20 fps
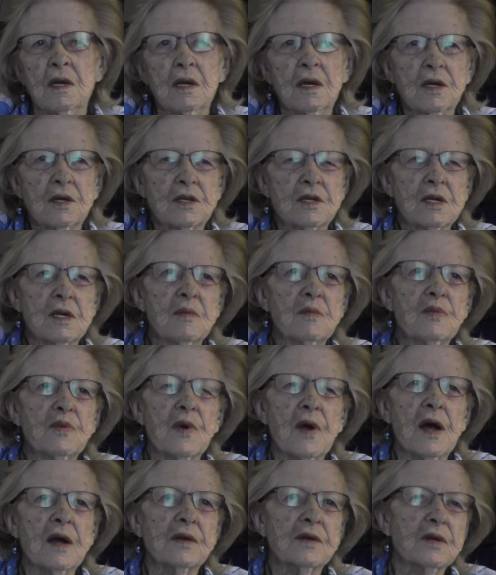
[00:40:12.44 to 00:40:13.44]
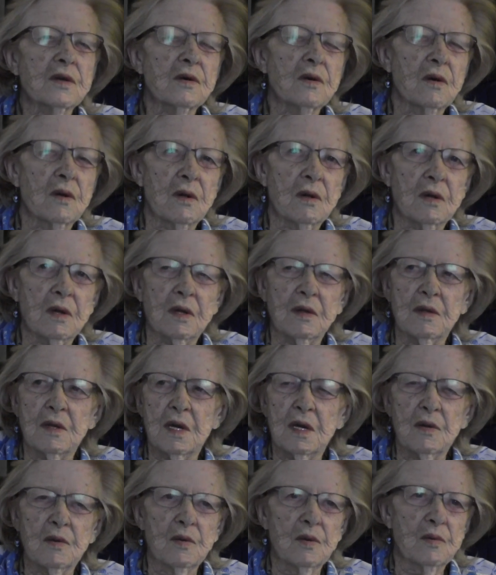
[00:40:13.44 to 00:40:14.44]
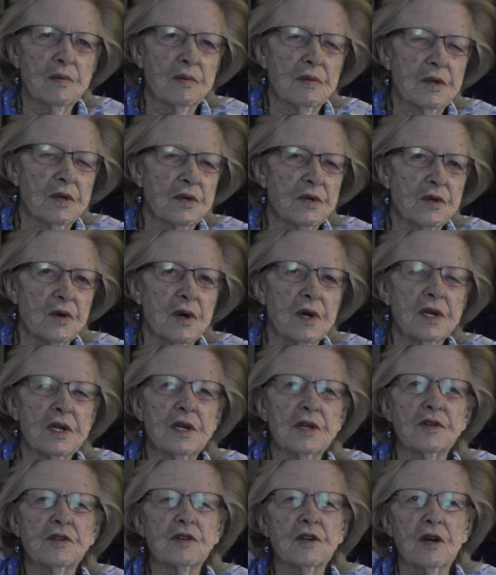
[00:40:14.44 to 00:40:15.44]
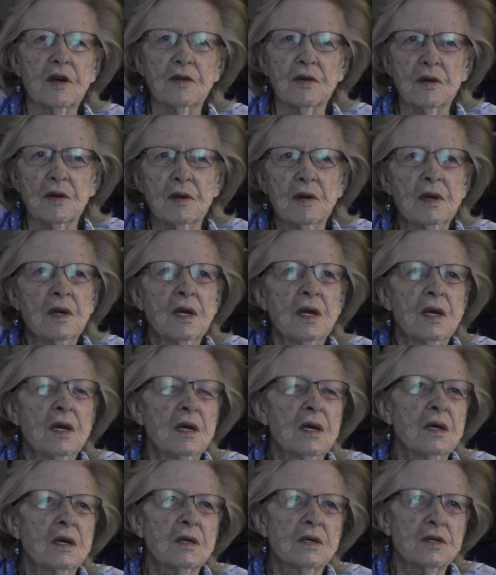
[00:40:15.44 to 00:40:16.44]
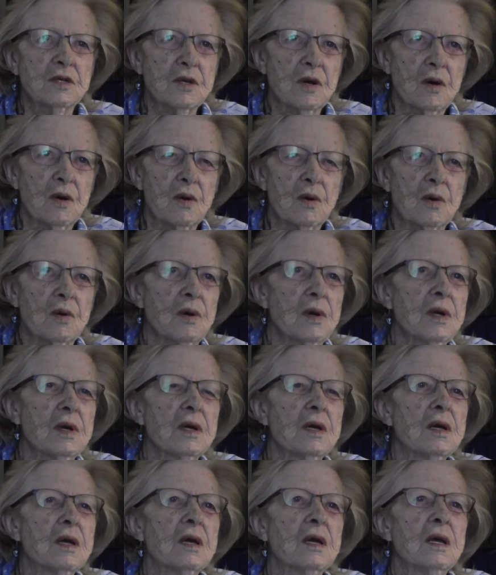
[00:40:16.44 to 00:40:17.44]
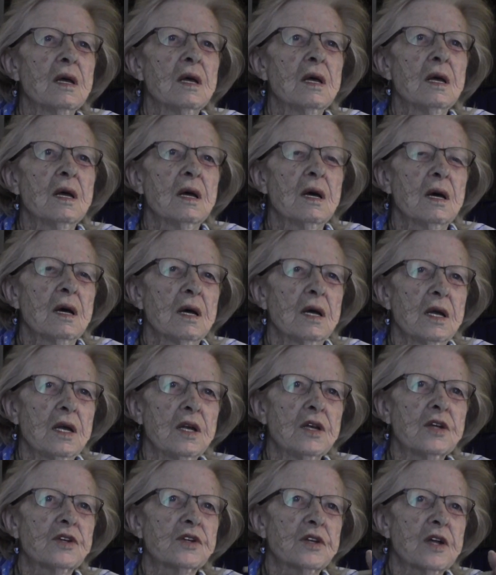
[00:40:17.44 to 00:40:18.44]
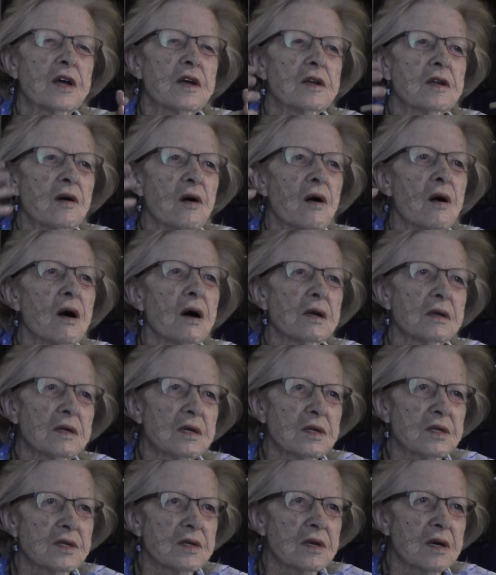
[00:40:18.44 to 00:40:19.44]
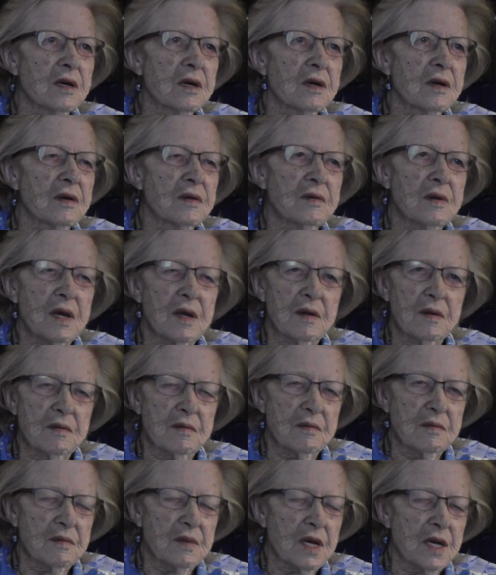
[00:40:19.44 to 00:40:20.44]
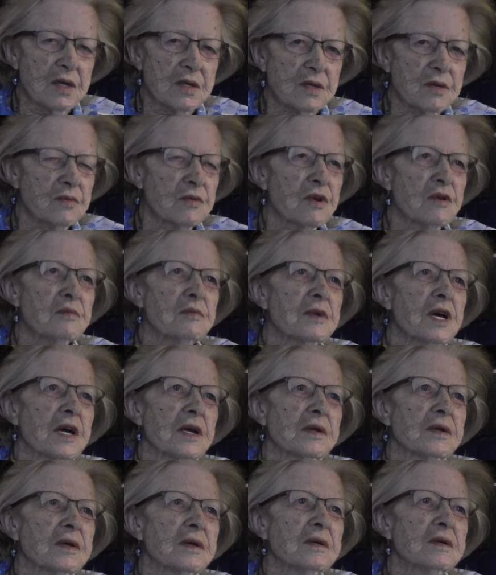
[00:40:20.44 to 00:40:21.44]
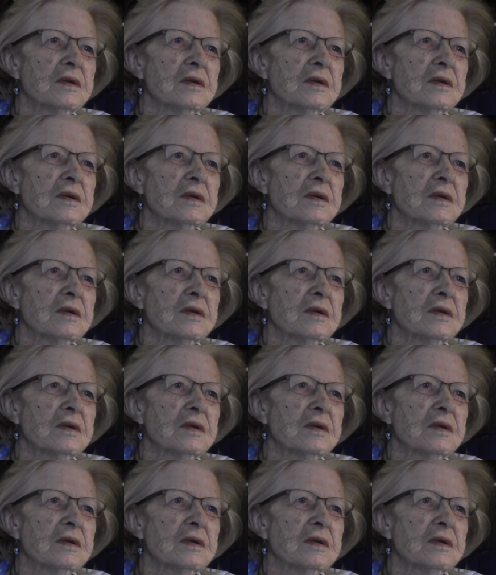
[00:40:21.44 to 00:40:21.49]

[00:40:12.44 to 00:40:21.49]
it seemed practical, and they enjoyed each other. So he stayed on as a roommate.